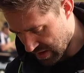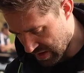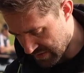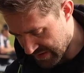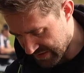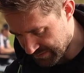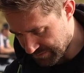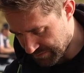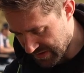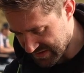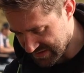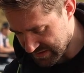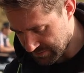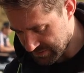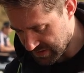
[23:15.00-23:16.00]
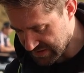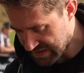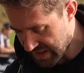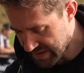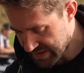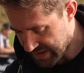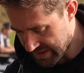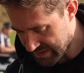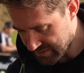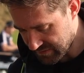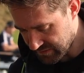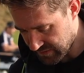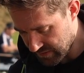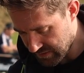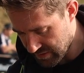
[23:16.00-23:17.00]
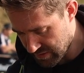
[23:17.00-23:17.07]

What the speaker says: And then basically with the tag end,